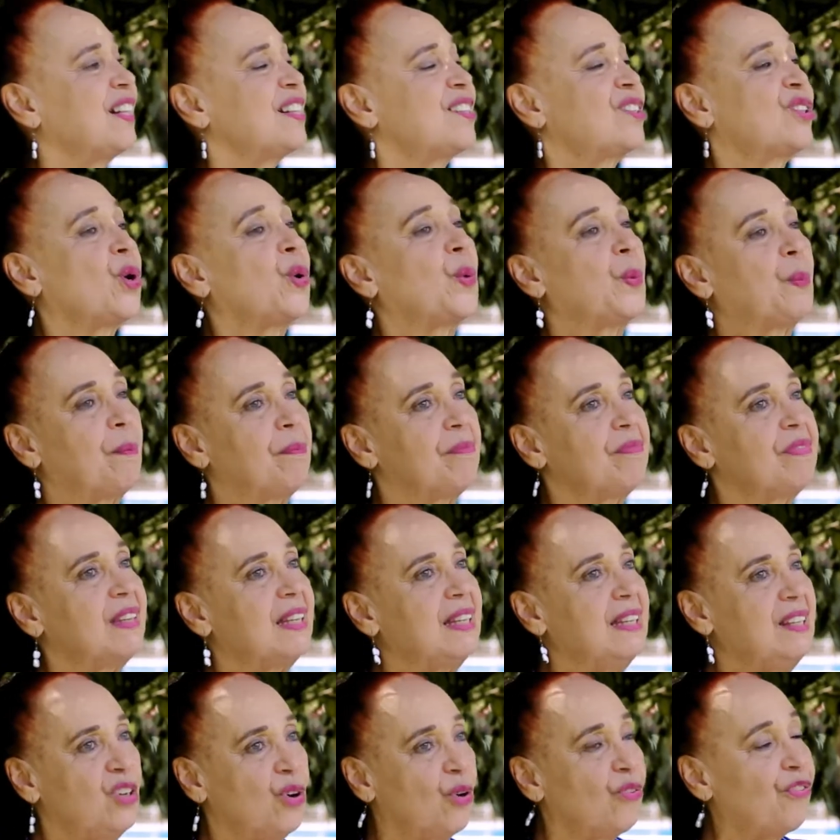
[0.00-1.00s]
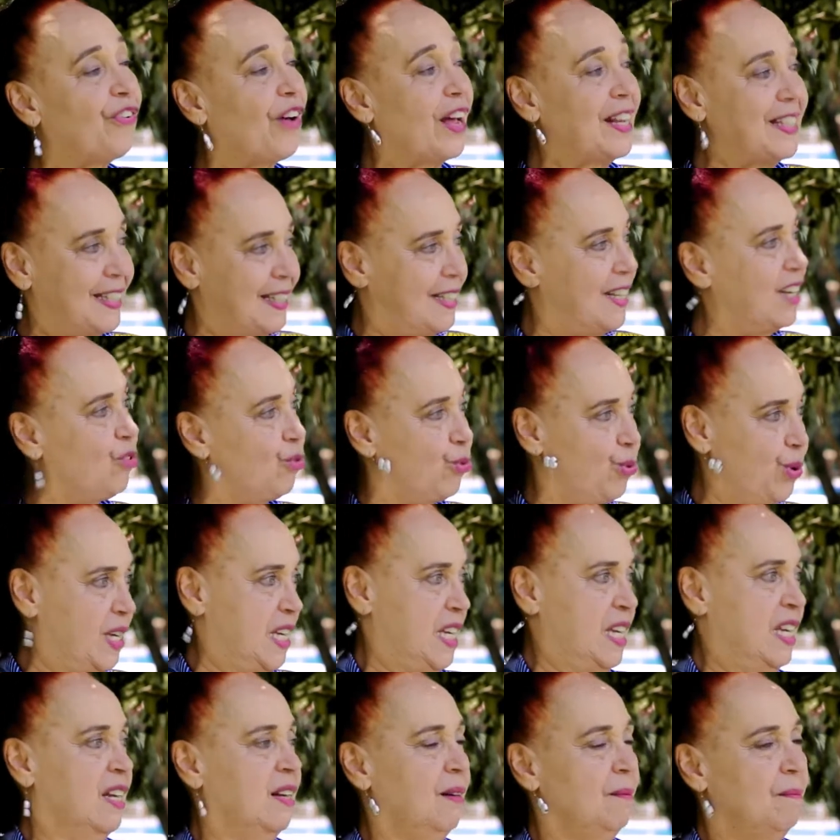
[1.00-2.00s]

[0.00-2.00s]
So your first degree